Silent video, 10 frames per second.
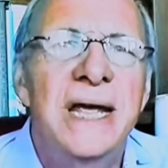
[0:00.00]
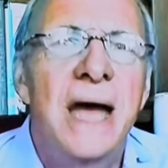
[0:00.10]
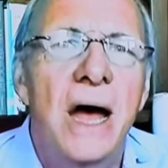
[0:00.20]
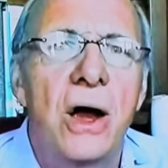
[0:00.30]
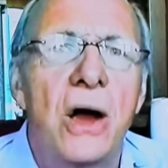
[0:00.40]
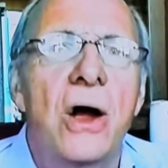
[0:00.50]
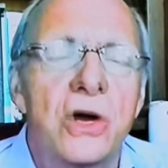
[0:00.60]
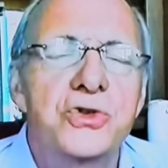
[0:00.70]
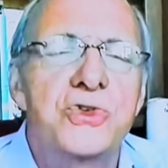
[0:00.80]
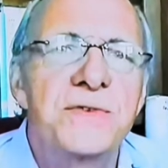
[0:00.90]
are
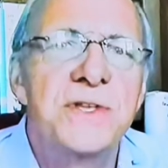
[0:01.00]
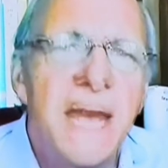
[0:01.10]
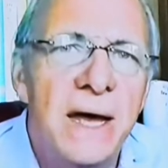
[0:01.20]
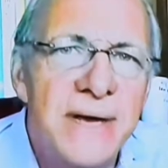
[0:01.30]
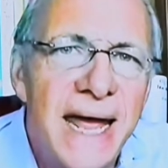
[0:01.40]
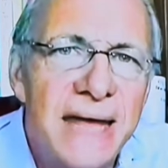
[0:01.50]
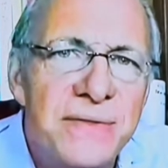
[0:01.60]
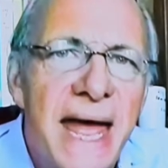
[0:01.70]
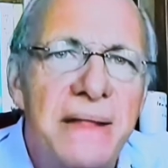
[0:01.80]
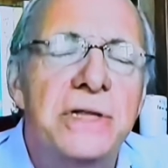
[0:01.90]
driven down and
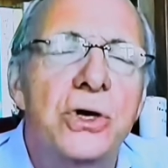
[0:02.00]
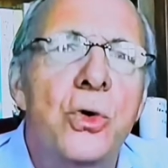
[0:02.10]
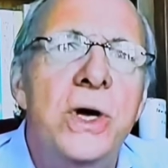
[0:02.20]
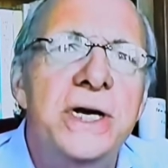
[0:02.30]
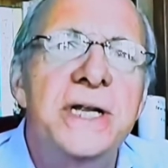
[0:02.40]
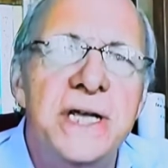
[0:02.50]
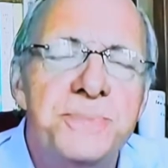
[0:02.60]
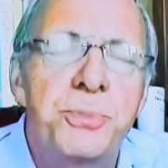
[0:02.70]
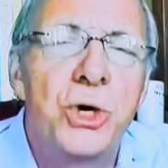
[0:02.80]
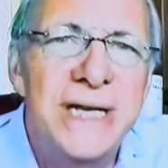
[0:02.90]
that liquidity is
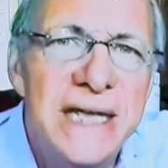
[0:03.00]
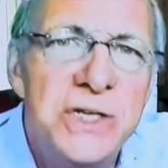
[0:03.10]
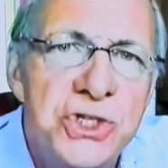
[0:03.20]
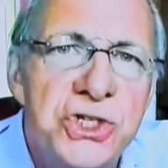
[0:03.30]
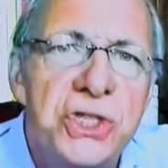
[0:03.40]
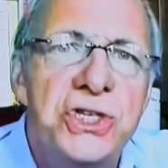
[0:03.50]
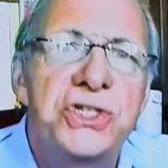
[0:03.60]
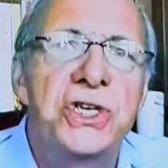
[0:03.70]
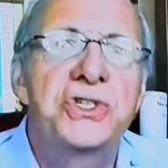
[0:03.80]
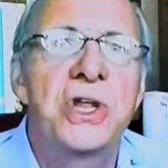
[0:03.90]
put into the
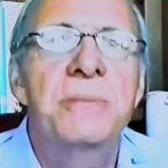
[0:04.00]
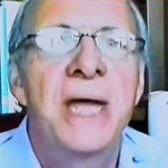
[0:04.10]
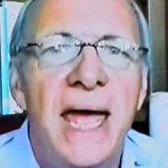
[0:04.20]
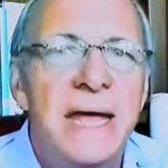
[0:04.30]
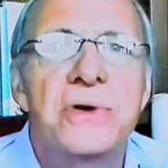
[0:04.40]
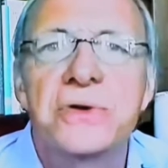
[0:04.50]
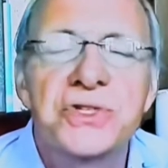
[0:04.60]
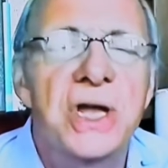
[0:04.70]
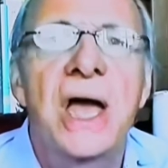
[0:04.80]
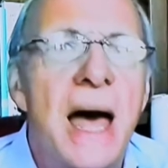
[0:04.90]
system, and there's the
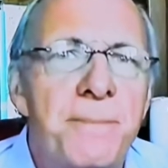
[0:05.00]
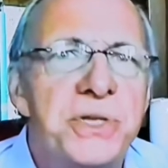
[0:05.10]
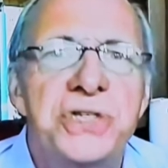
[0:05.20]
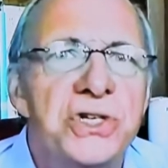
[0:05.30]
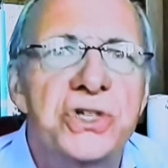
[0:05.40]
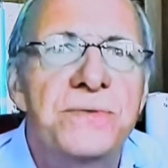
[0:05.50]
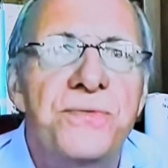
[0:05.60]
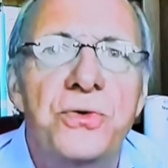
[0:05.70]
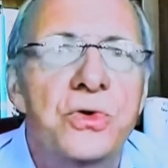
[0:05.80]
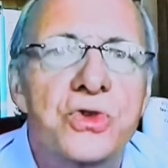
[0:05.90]
competition
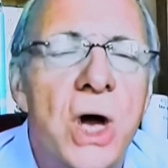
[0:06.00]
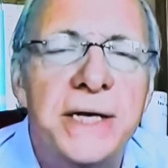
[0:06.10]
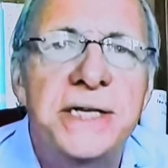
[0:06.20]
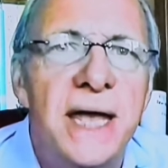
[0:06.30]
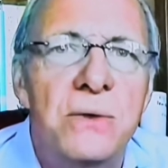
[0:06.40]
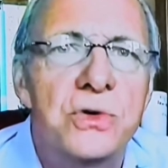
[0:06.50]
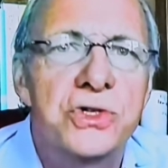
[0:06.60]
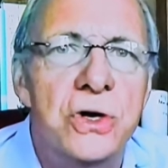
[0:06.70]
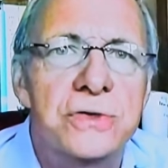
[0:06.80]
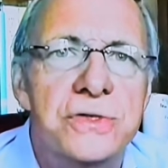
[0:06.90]
for trying to get
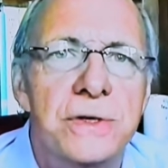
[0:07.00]
returns.